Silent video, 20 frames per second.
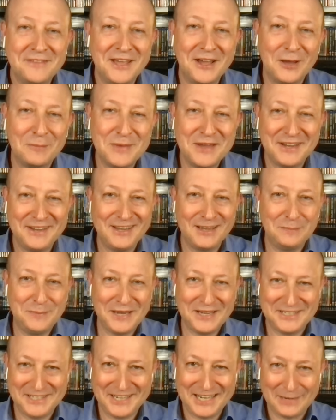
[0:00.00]
they aren't making a
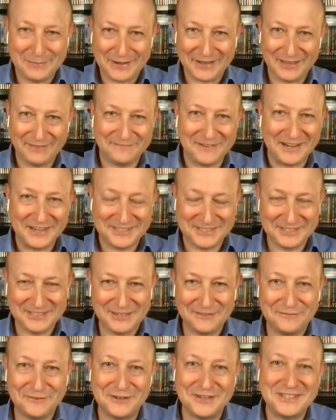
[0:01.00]
big deal about the fact it's a
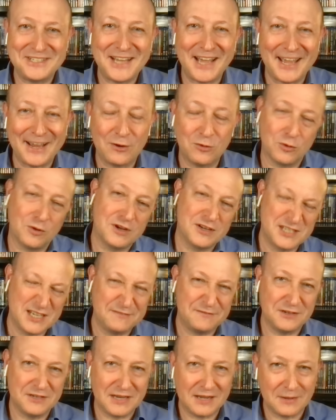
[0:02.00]
different tech or a
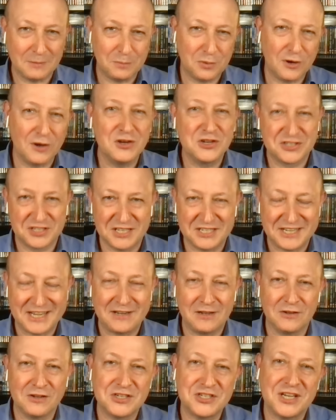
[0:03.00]
different approach to the
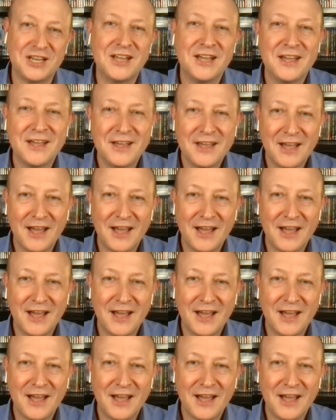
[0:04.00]
technology.